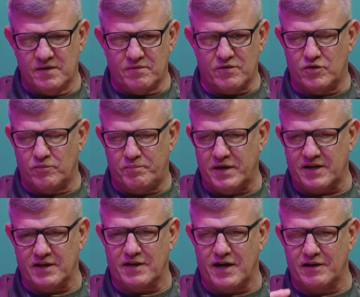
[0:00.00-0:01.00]
you know, pick
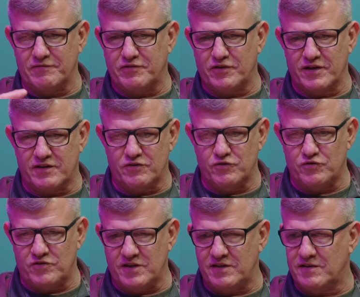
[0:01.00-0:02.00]
a conflict, you
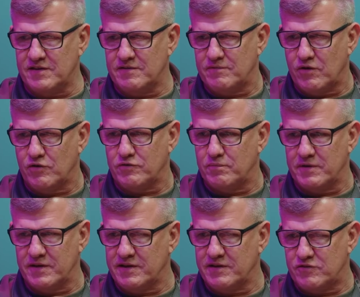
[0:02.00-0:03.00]
see that
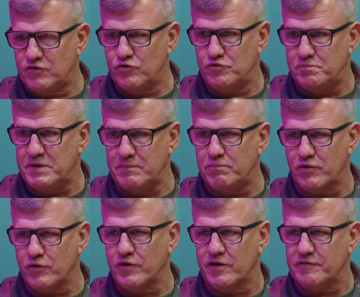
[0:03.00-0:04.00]
ultimately it's whose people
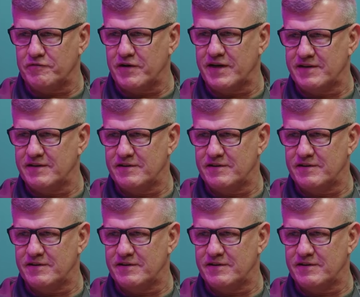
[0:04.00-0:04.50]
are going to fight